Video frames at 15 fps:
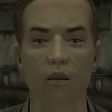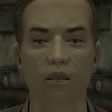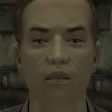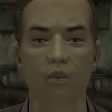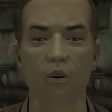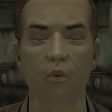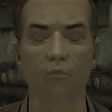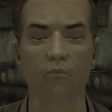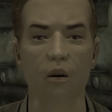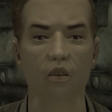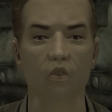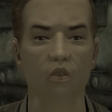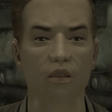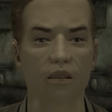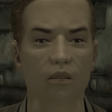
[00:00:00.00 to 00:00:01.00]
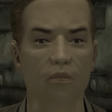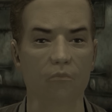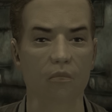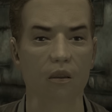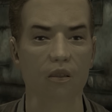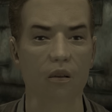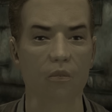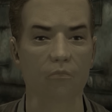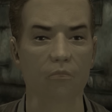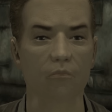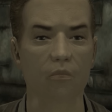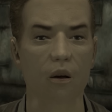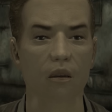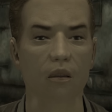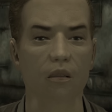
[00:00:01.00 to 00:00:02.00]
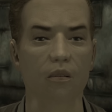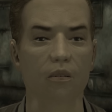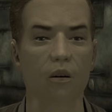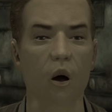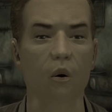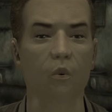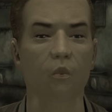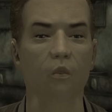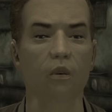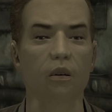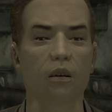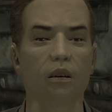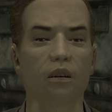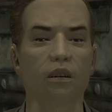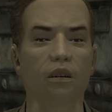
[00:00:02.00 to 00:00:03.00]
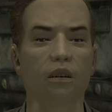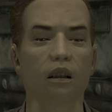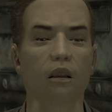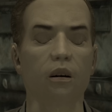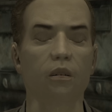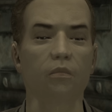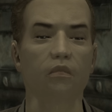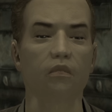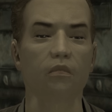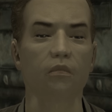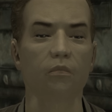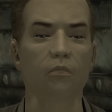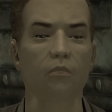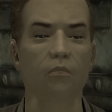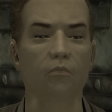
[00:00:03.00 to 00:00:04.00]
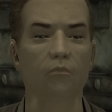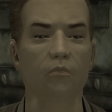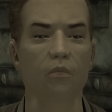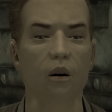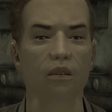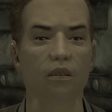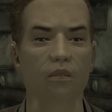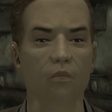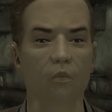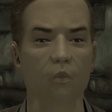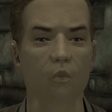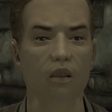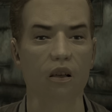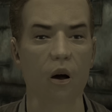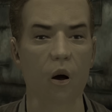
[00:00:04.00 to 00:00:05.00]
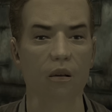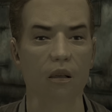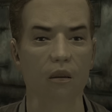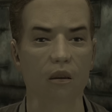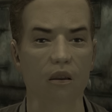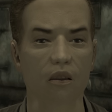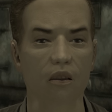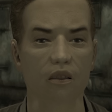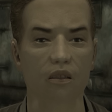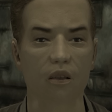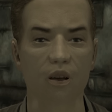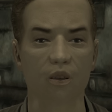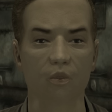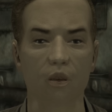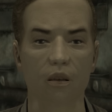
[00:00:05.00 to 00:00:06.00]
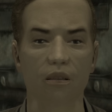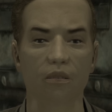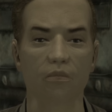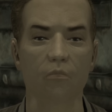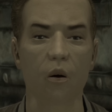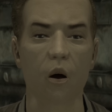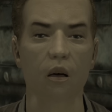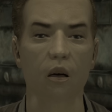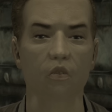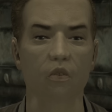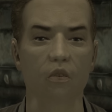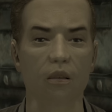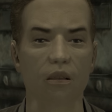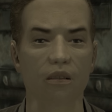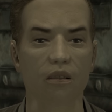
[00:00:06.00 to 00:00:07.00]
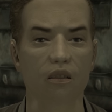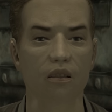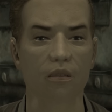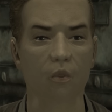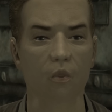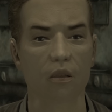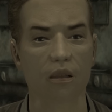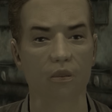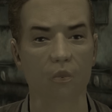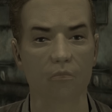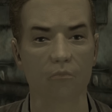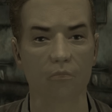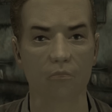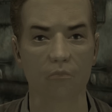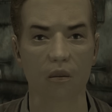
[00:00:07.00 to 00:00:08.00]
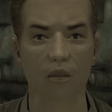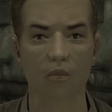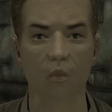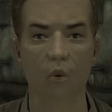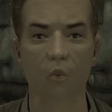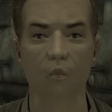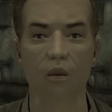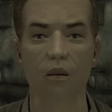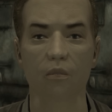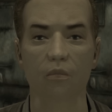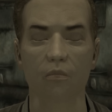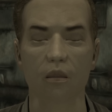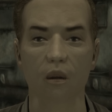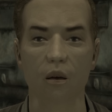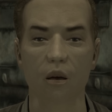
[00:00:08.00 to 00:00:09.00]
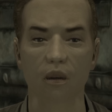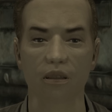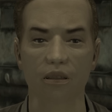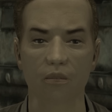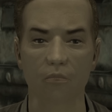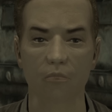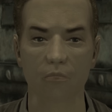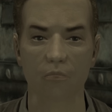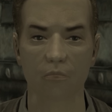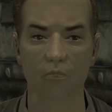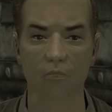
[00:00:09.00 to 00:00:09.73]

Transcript: plants are so much simpler than people. You know, it's it's life, but without all the crazy bullshit that you get with people. You know, hating and